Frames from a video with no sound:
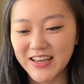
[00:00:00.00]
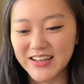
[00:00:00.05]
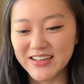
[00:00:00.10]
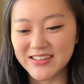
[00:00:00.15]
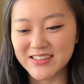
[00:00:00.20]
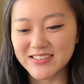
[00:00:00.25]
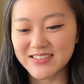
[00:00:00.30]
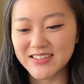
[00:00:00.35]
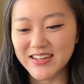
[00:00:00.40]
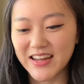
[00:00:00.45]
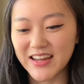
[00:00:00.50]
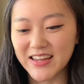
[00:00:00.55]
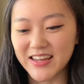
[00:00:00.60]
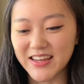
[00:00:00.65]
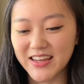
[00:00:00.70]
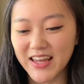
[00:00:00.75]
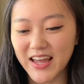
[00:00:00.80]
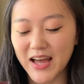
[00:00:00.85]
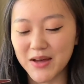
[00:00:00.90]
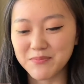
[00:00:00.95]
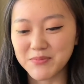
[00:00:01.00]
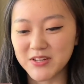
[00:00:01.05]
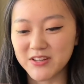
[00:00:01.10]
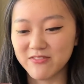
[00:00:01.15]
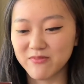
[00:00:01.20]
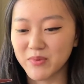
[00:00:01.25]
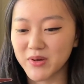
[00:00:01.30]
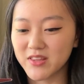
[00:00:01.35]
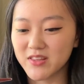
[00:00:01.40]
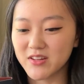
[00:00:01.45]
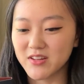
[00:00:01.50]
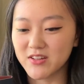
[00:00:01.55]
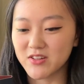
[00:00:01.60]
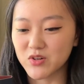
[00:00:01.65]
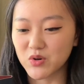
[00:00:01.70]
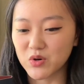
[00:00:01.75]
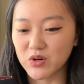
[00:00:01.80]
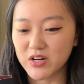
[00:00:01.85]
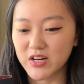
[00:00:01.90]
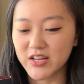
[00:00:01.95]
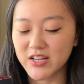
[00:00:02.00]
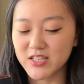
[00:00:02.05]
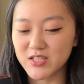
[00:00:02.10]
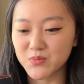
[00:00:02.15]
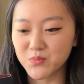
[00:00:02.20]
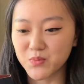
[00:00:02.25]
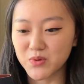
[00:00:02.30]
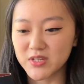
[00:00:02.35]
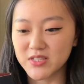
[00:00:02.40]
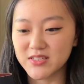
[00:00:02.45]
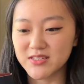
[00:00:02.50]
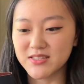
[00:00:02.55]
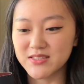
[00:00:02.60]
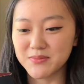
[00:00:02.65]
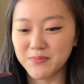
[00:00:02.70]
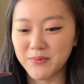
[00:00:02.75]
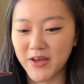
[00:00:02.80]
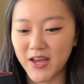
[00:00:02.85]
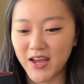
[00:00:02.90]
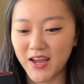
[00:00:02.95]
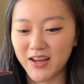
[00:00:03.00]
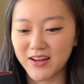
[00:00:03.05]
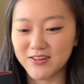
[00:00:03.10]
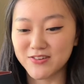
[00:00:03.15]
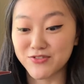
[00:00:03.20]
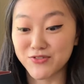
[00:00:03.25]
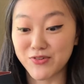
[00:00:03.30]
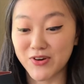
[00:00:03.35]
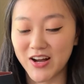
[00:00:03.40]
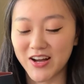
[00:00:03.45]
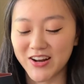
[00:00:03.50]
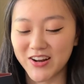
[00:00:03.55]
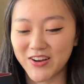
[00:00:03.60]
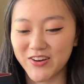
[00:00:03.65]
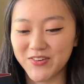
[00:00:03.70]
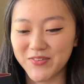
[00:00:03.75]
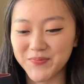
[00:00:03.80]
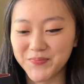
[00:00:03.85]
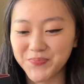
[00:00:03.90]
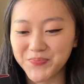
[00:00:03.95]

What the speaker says: is taken captive by the notorious Principe Dorado,